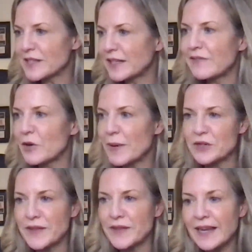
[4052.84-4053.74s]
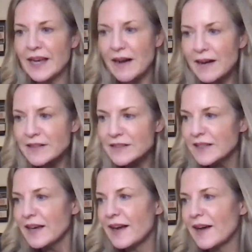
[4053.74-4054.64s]
actually, they don't suddenly feel
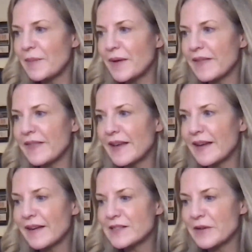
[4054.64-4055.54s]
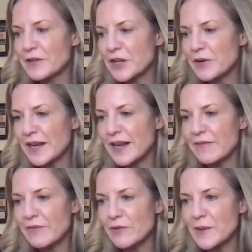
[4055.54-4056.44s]
better in their gut and their
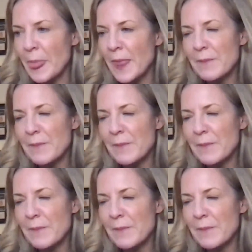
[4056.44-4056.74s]
serotonin